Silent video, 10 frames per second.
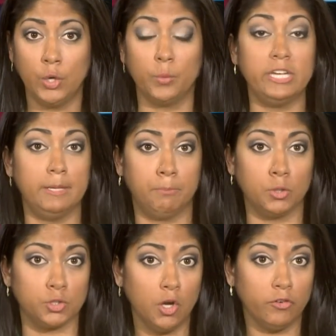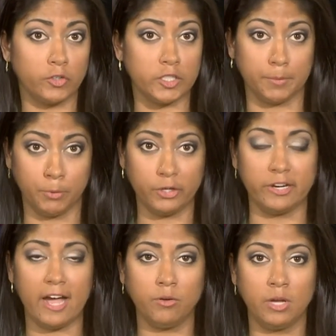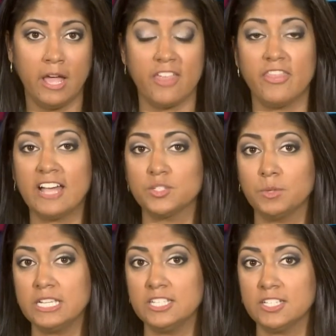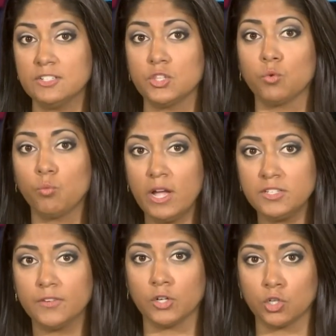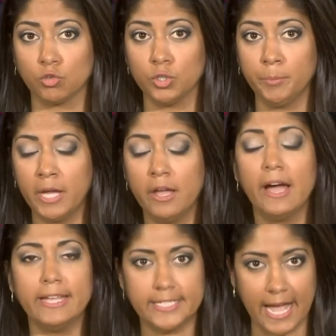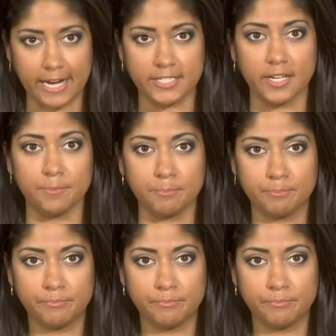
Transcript: When he pulled over to put it out, that's when he says the rest of her group attacked him.